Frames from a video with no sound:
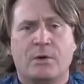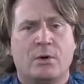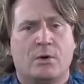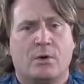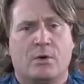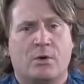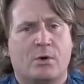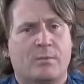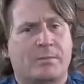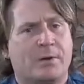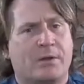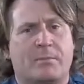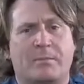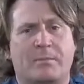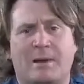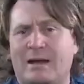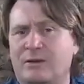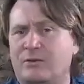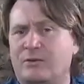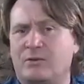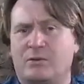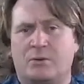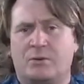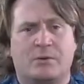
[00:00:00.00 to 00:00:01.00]
or by the
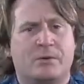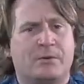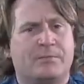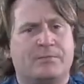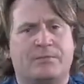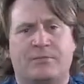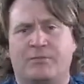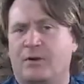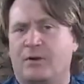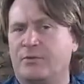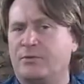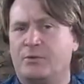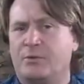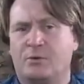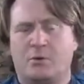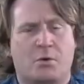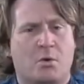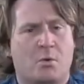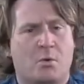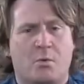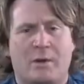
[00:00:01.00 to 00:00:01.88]
back door, front door,